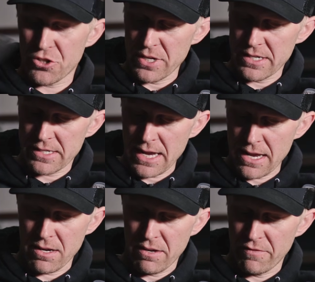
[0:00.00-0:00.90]
tree
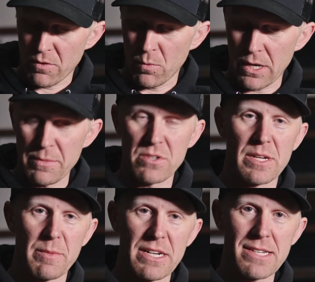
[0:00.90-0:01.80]
stand for when I'm
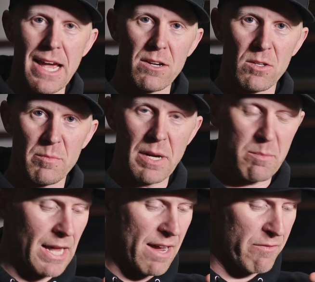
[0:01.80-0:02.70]
using my saddle, my
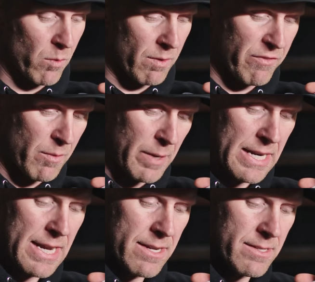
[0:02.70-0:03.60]
platform for my
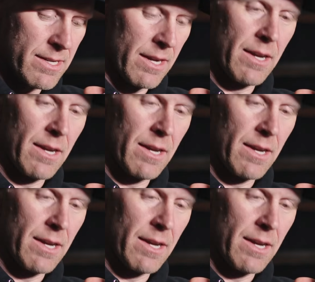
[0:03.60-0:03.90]
knees.